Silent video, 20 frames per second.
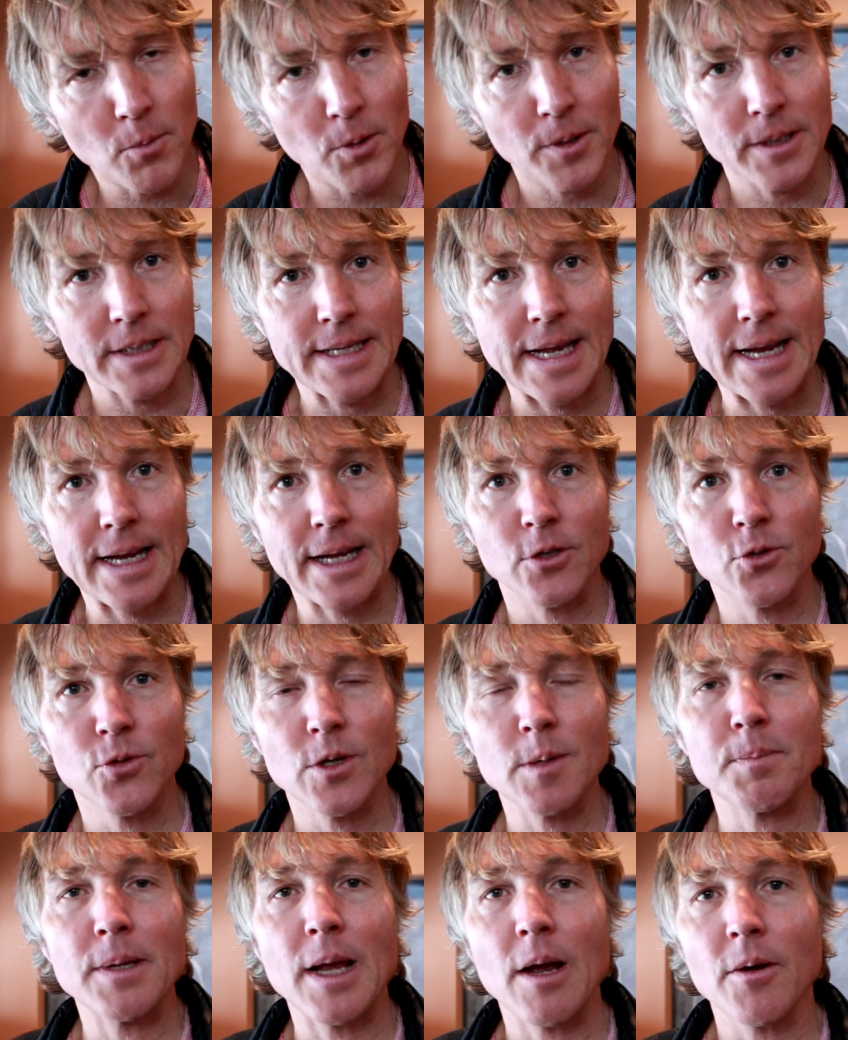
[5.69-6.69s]
We're gonna take a
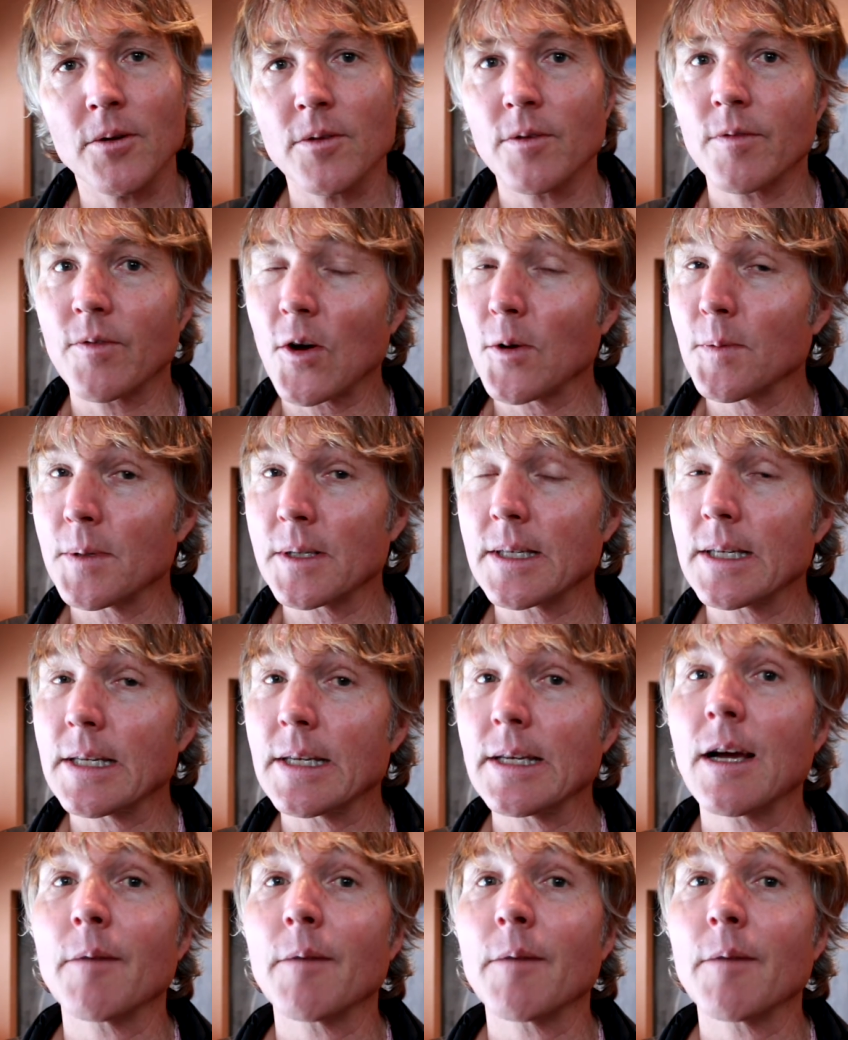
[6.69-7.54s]
trip down to the pharmacy.